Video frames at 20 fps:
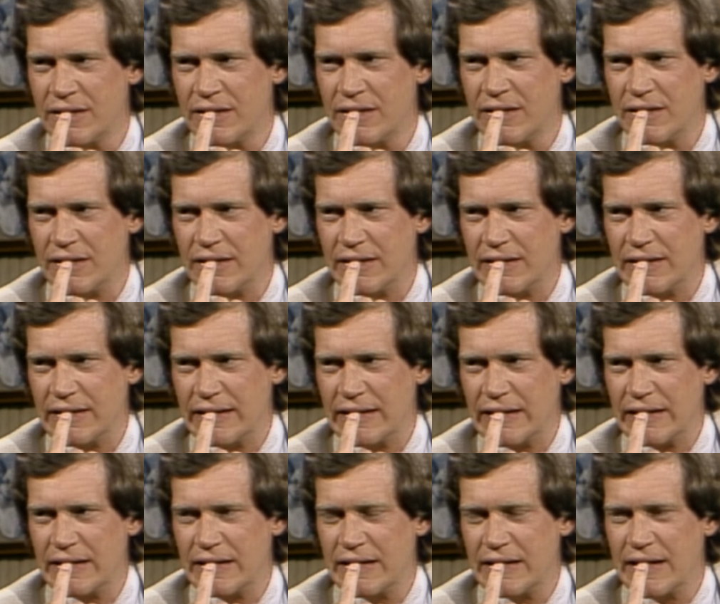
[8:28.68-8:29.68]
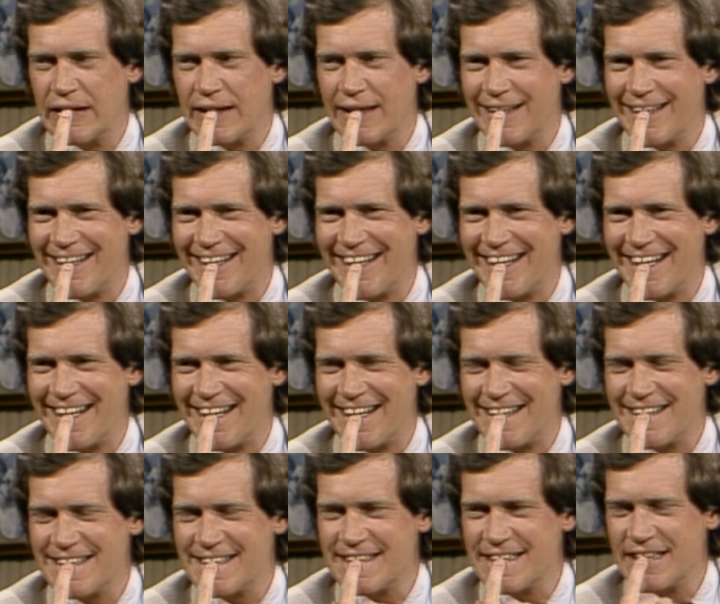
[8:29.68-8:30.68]
person. Yeah.
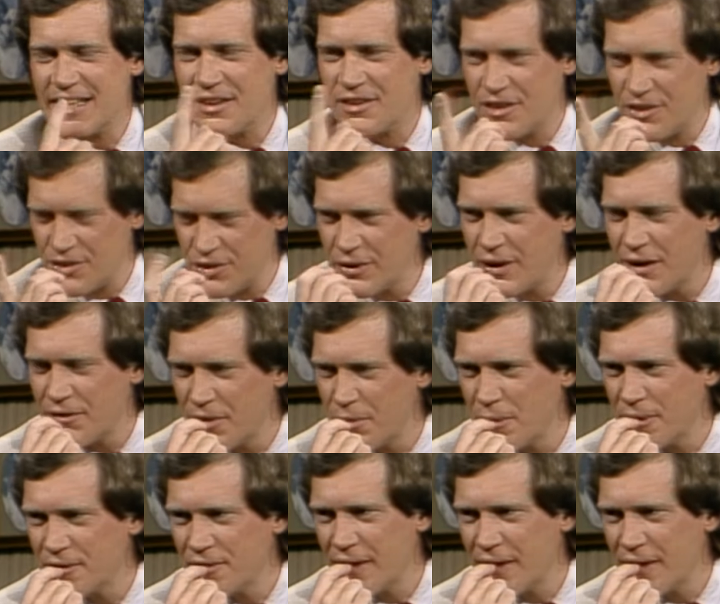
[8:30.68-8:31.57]
Did you give him his